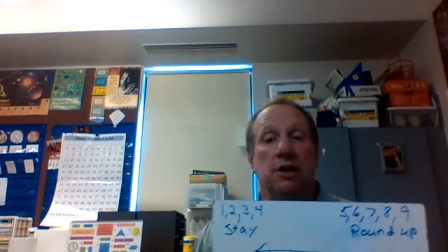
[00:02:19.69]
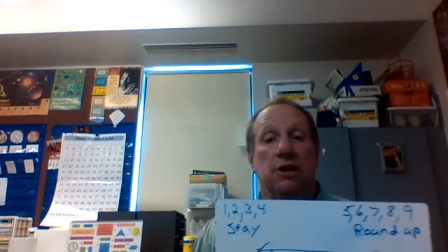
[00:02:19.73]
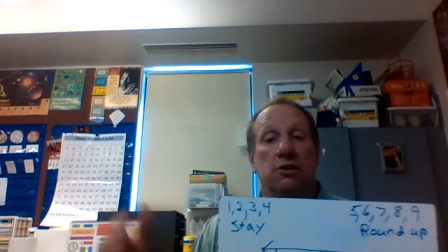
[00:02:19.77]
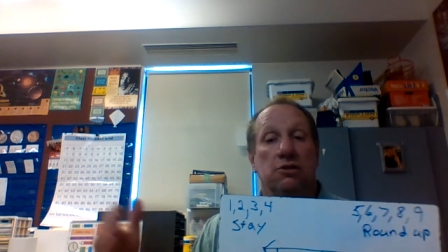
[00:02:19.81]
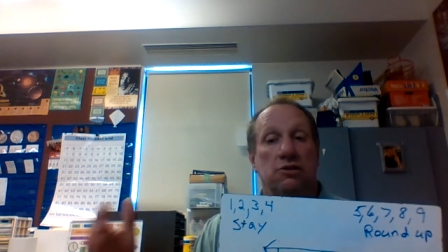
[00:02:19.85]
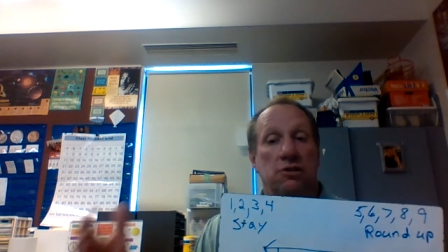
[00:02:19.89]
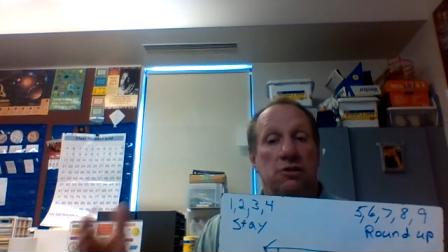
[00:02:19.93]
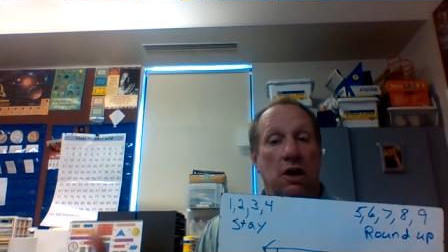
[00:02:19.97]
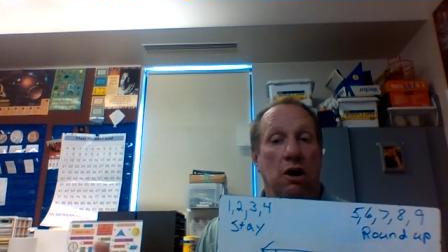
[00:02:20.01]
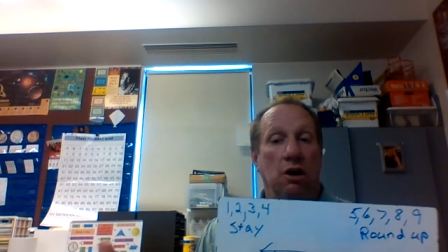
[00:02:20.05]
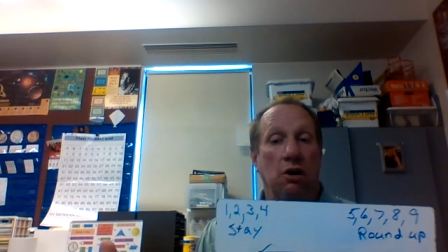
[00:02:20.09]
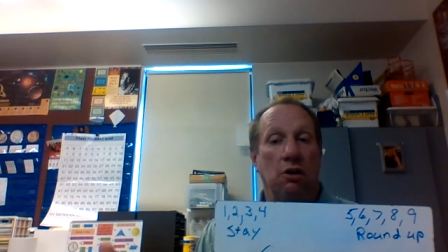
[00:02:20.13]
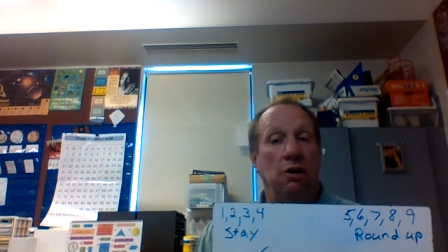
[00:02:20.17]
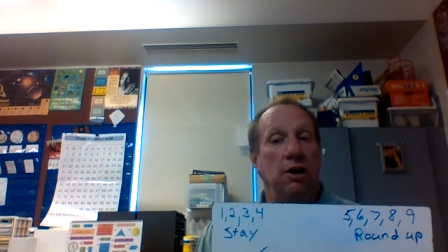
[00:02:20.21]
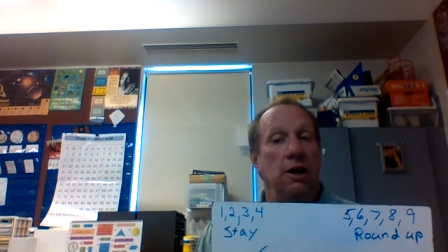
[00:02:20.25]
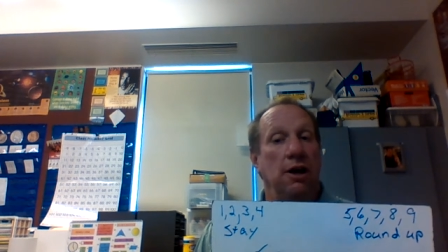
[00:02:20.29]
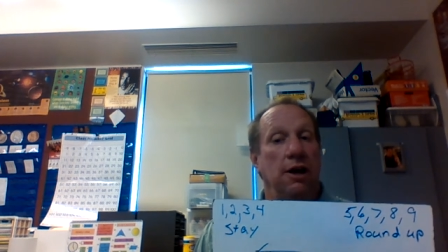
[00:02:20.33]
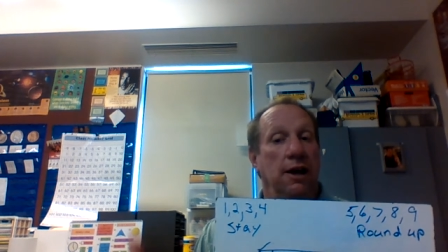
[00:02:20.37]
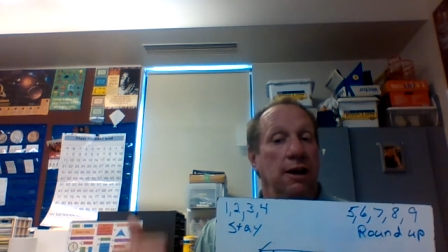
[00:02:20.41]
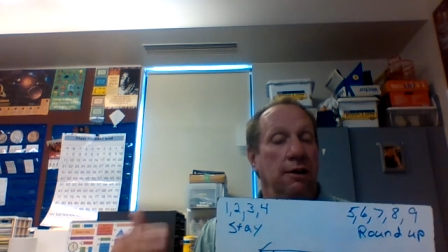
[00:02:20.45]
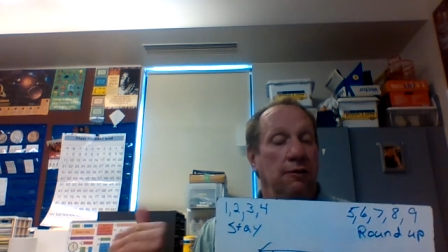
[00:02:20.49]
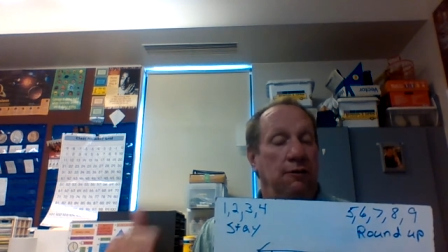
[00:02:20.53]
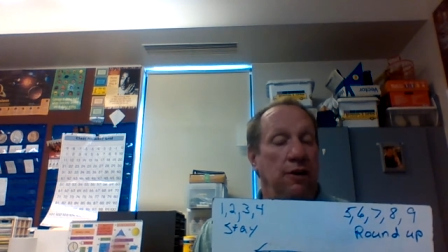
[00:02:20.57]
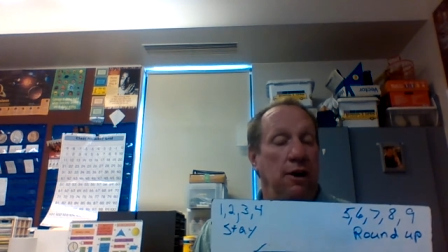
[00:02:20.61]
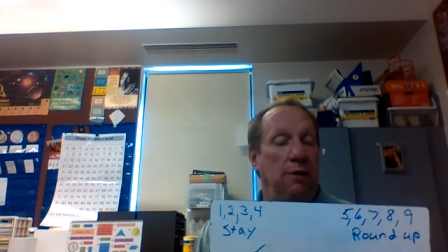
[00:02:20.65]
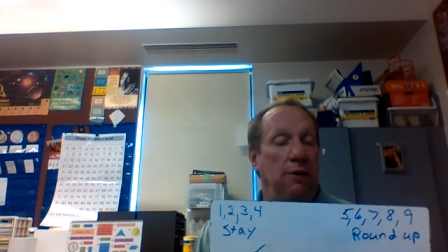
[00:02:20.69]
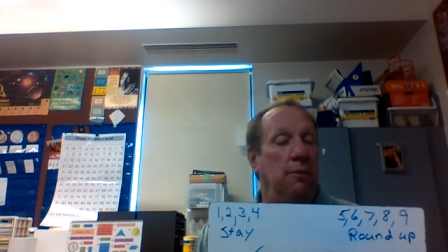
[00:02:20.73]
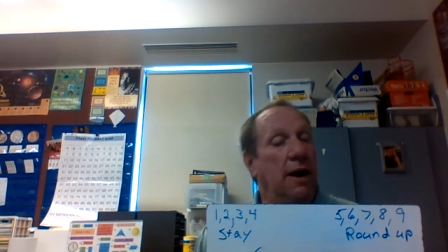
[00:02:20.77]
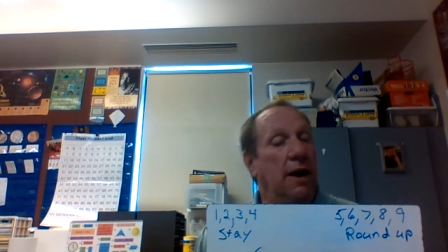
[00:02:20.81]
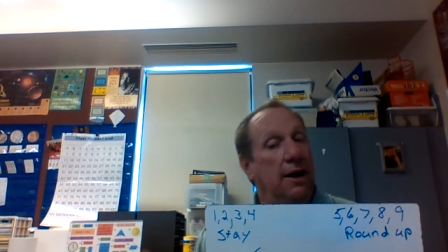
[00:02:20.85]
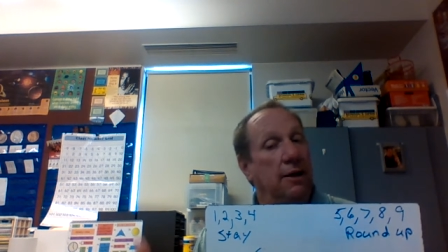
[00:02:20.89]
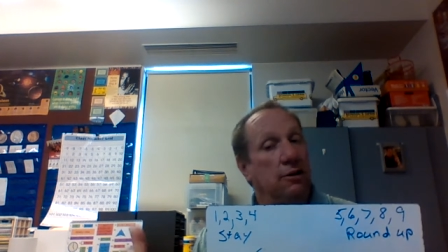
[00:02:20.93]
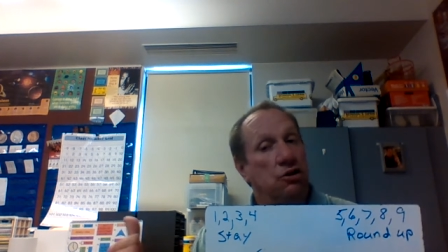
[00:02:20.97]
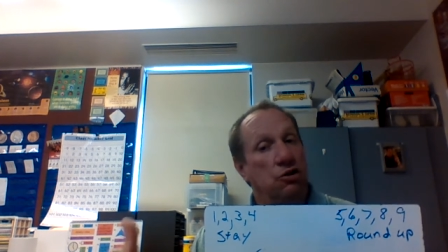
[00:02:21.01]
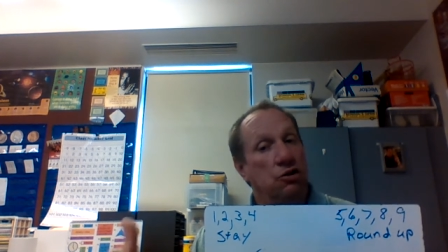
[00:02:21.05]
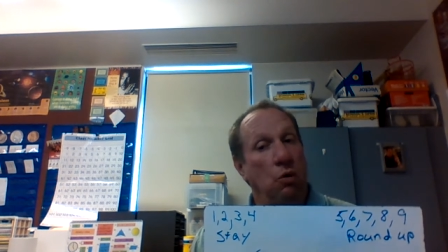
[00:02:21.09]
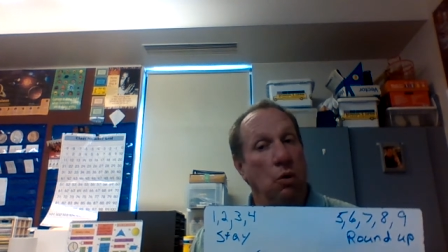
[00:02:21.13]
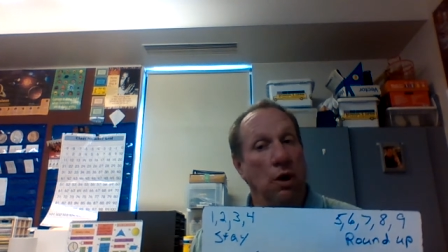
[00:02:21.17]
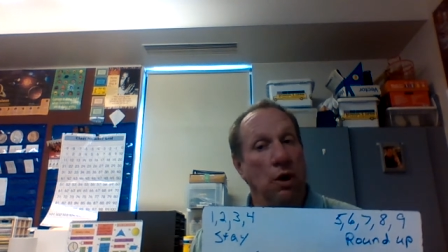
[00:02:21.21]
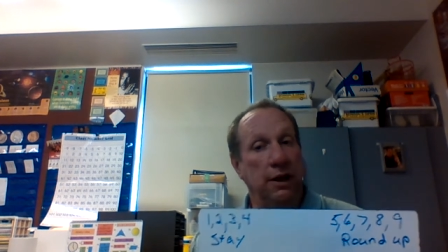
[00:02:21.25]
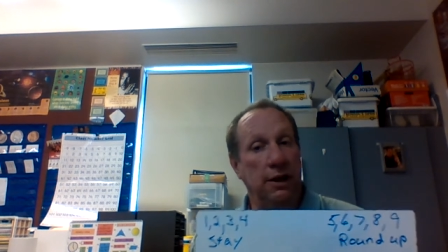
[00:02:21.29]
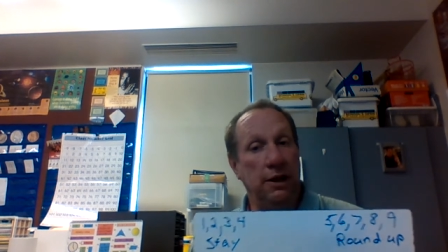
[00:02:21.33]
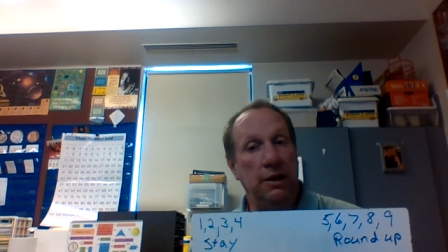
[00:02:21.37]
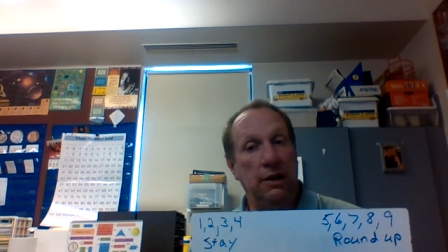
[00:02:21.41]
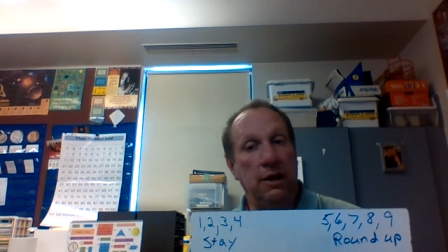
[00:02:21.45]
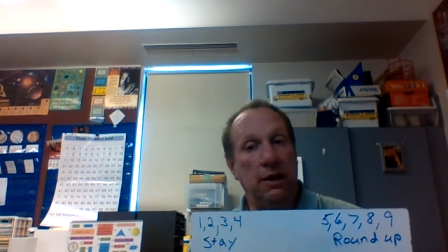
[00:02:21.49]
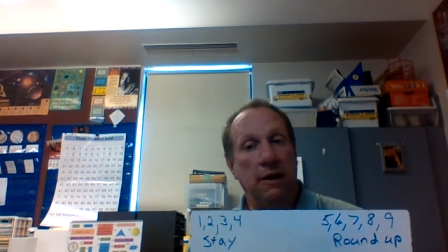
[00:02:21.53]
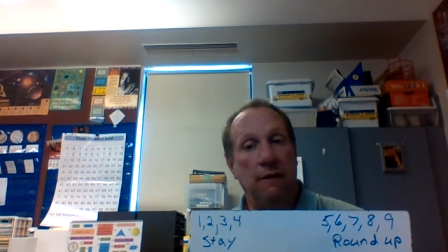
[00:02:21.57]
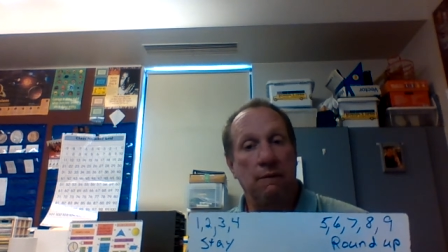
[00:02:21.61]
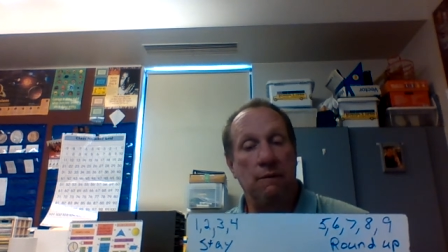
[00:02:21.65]
So if I'm at
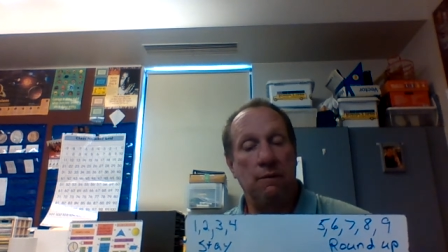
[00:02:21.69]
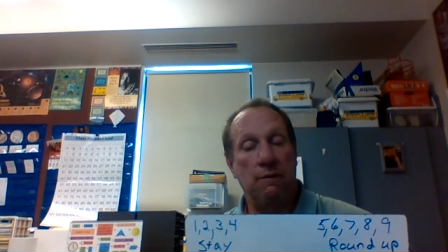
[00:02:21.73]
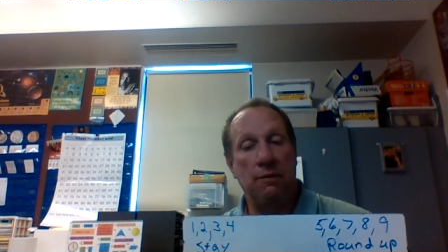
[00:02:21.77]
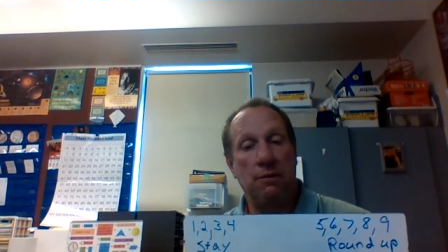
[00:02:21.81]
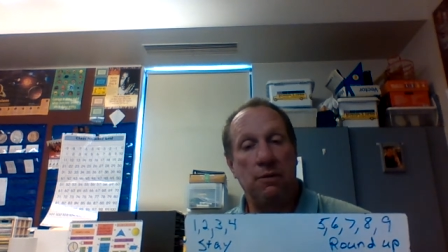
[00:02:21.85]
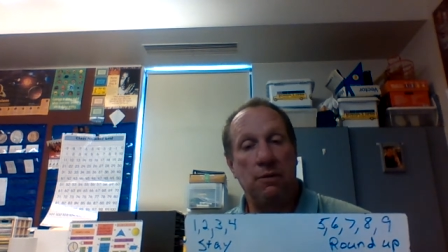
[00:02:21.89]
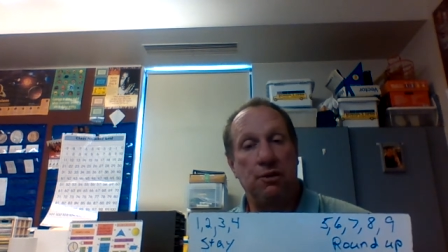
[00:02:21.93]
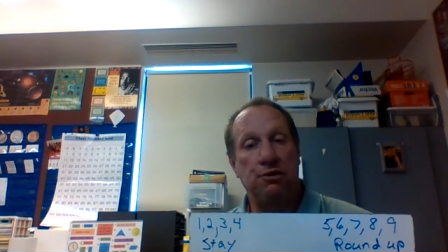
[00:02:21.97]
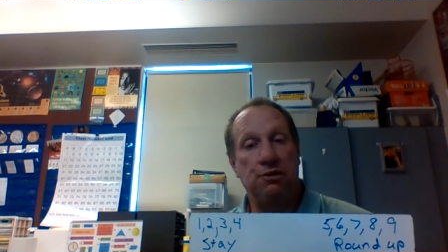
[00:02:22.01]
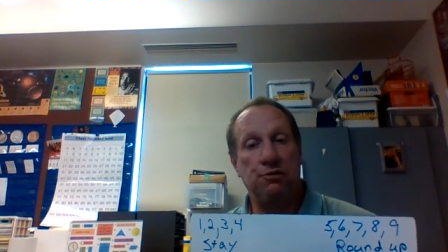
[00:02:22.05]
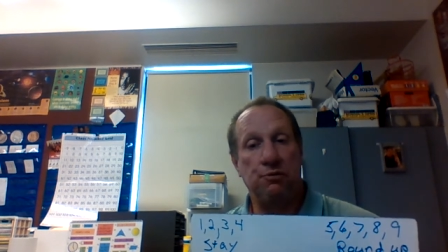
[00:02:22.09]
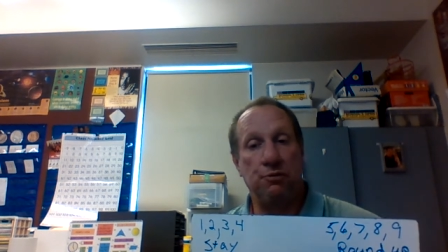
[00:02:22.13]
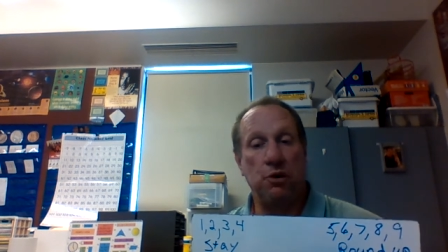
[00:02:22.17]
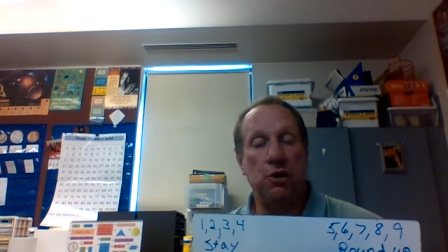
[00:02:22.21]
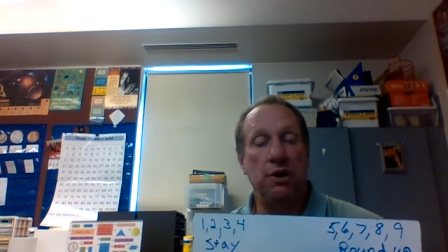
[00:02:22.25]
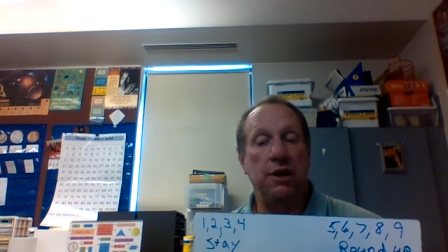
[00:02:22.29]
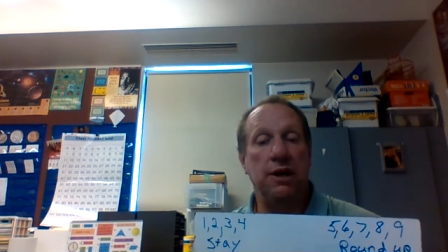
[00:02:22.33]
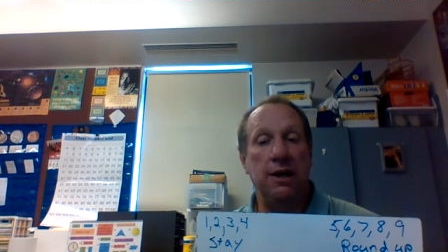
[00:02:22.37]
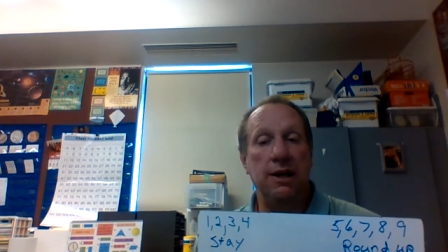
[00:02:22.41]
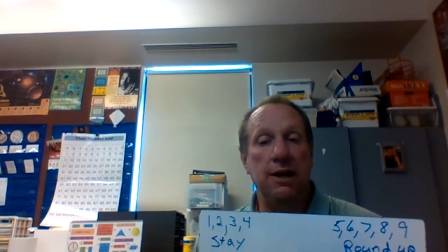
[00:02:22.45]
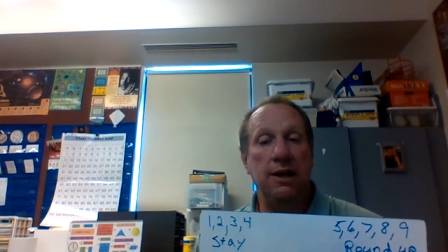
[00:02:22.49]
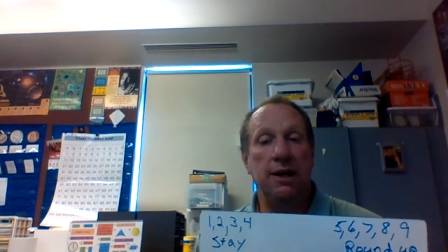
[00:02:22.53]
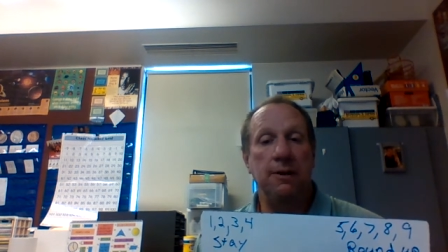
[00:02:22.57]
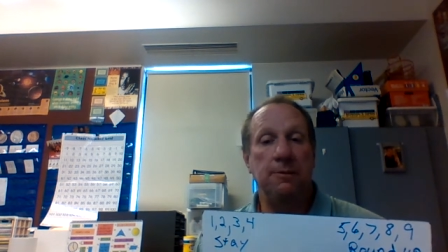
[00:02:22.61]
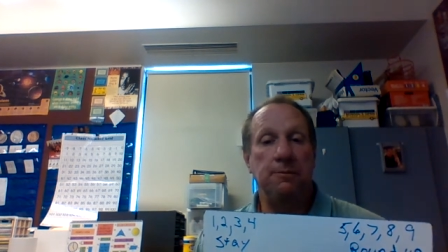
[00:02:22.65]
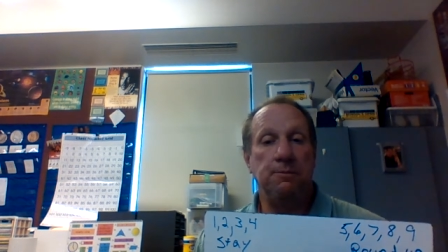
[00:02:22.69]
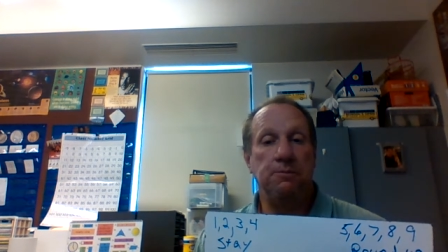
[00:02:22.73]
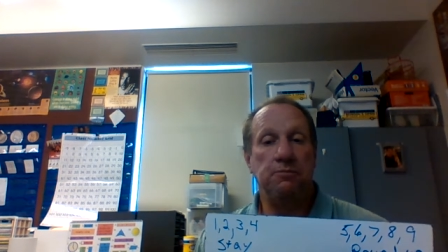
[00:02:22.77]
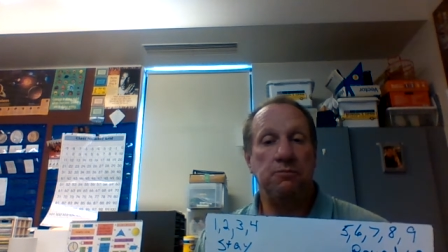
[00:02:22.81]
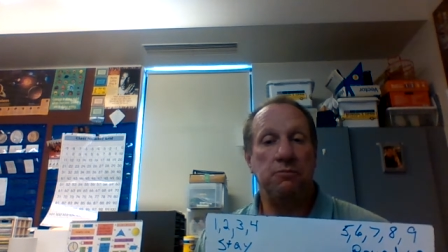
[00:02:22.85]
23